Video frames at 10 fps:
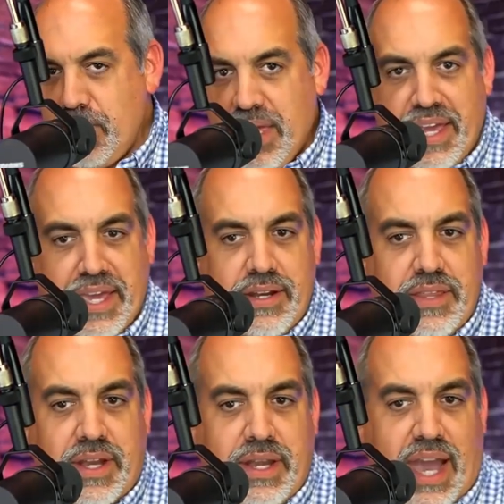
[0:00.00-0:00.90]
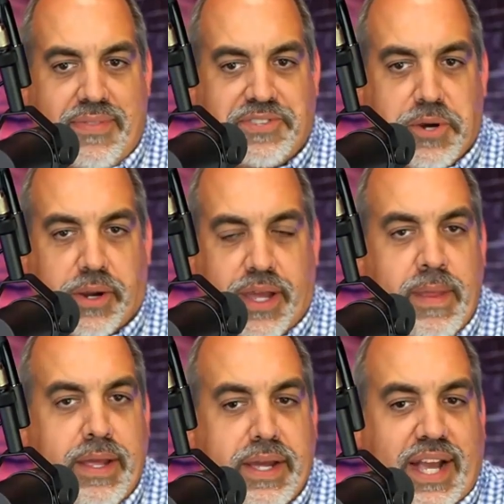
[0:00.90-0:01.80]
in the Ninth Circuit.
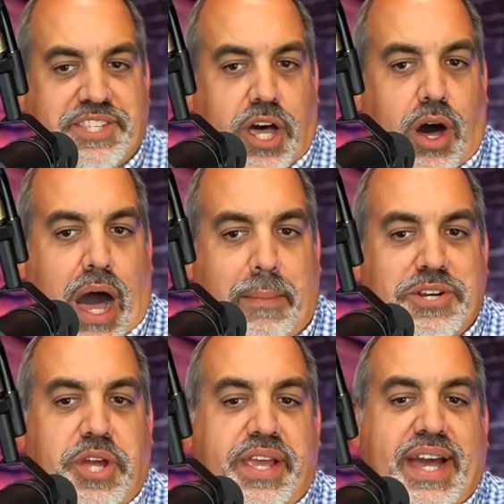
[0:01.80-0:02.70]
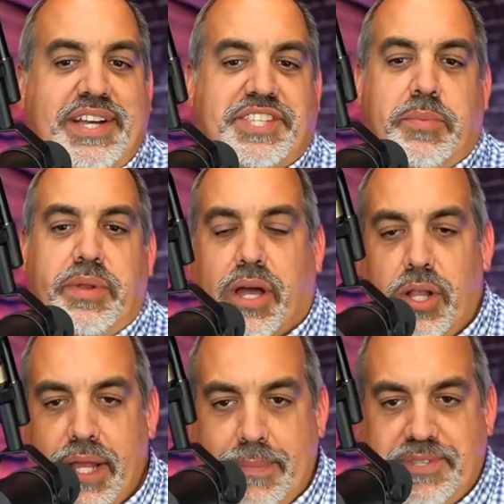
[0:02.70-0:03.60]
And so I'm going to show you guys some of the
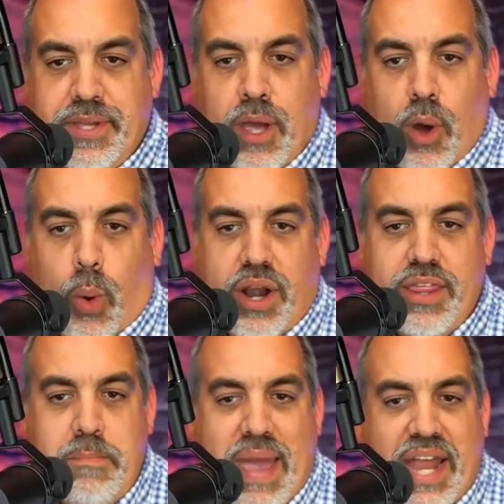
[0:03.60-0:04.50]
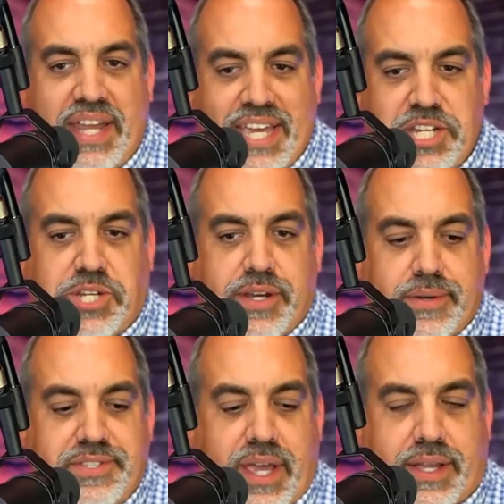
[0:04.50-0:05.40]
clips. One of the main
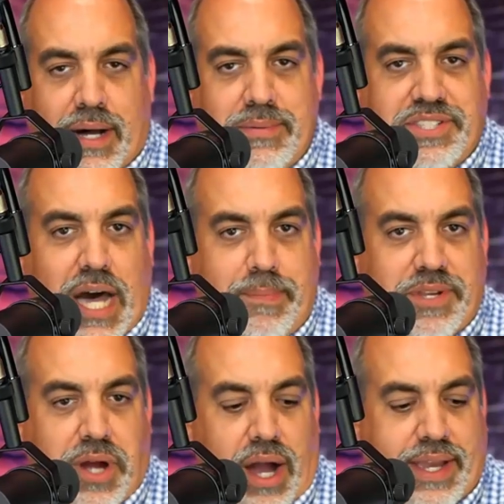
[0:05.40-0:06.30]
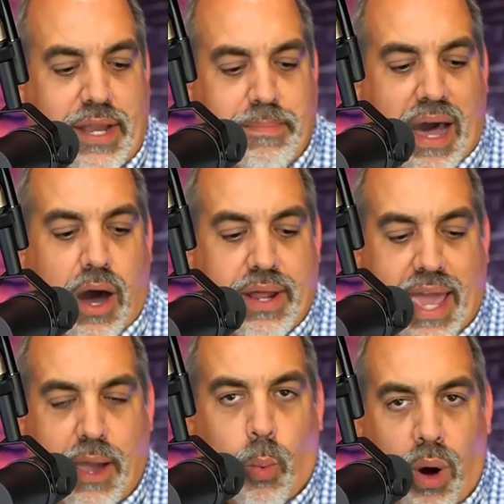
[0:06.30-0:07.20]
issues that comes up in talking about
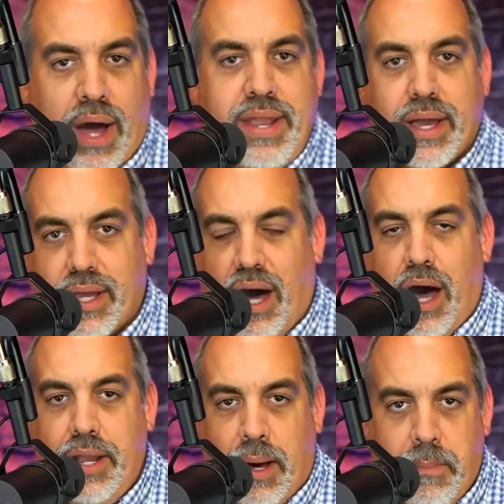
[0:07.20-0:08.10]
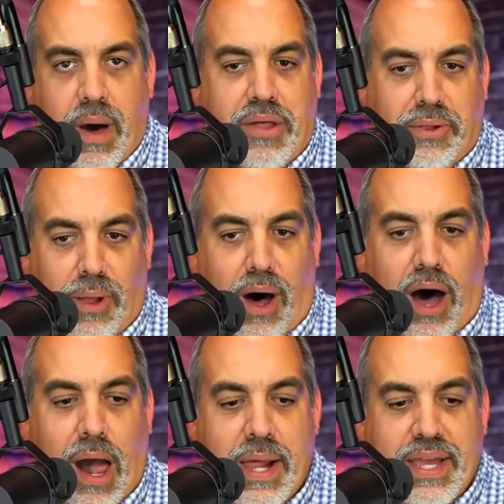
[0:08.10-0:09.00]
a one gun a month
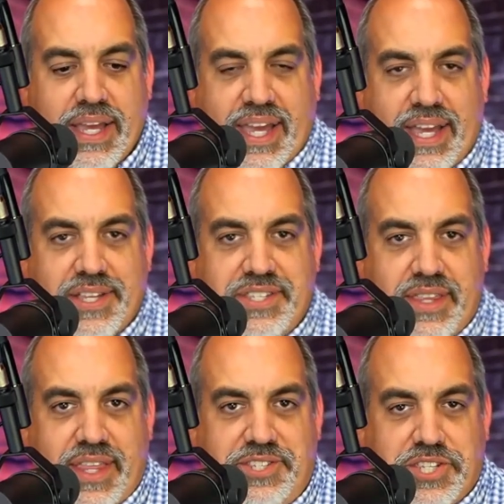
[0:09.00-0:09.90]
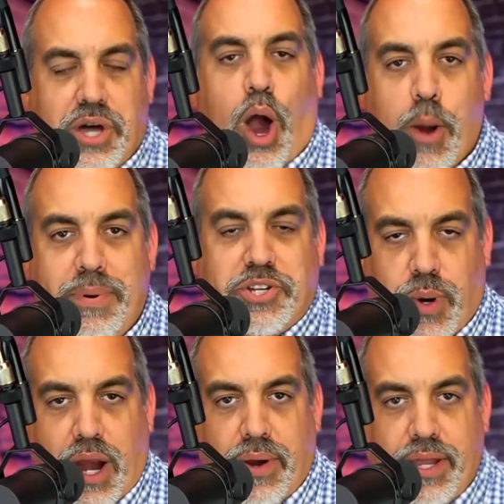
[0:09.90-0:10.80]
law is this is
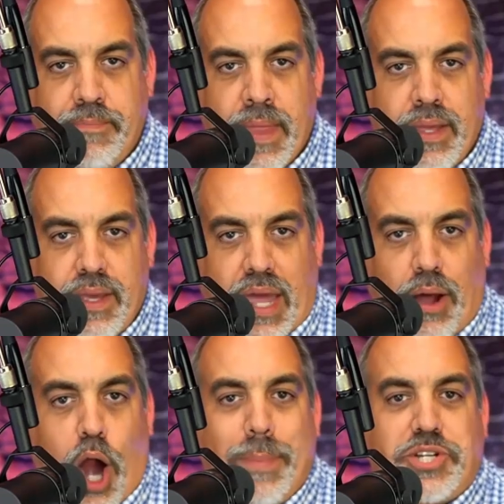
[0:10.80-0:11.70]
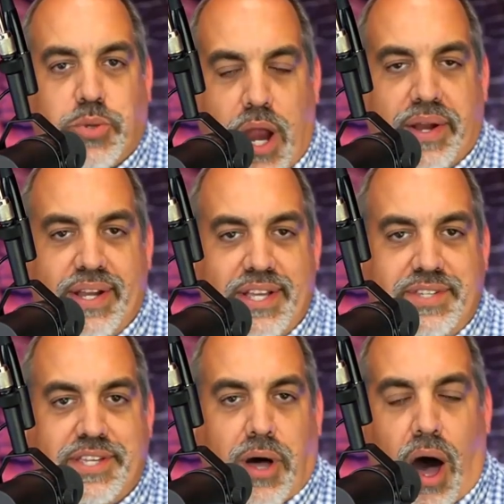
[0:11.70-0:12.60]
arbitrary. And arbitrariness
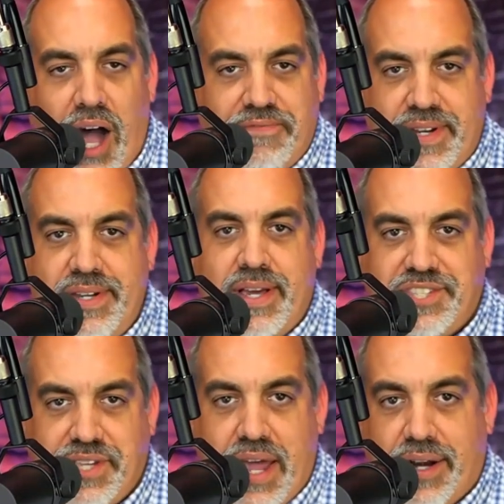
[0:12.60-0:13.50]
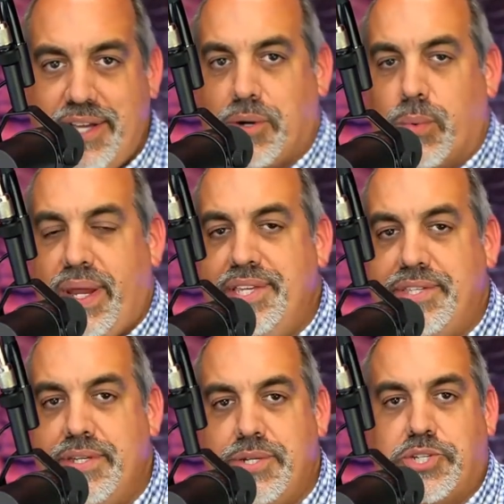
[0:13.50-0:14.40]
is often cited as a
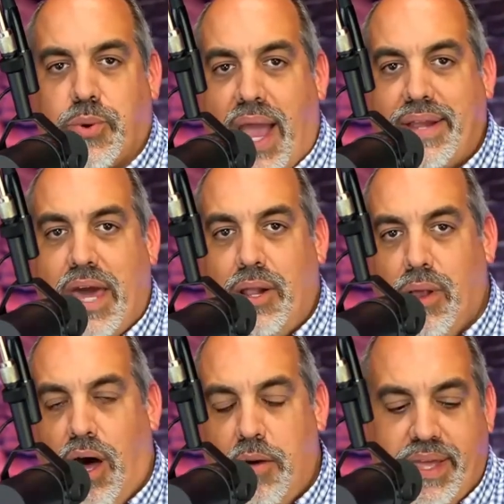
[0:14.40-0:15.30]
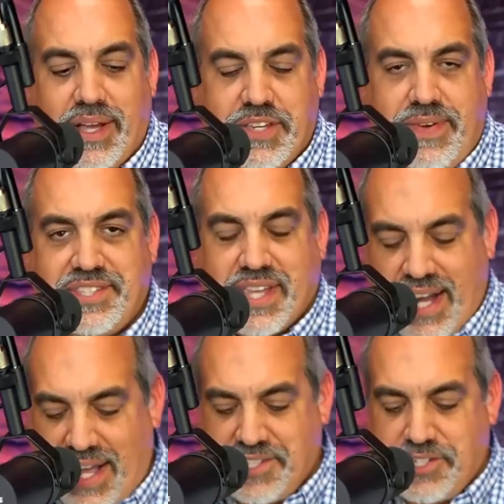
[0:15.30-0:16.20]
reason to strike down a law, because if it's
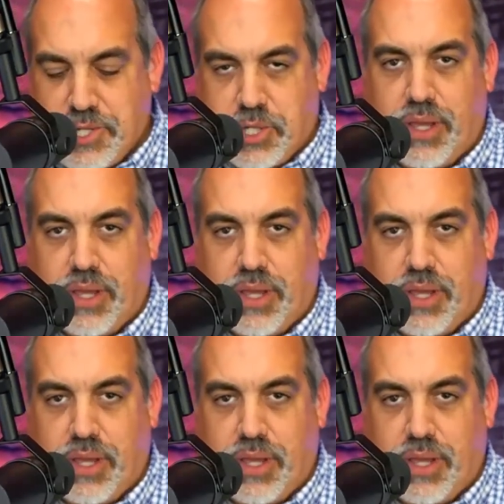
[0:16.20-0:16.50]
constitutionally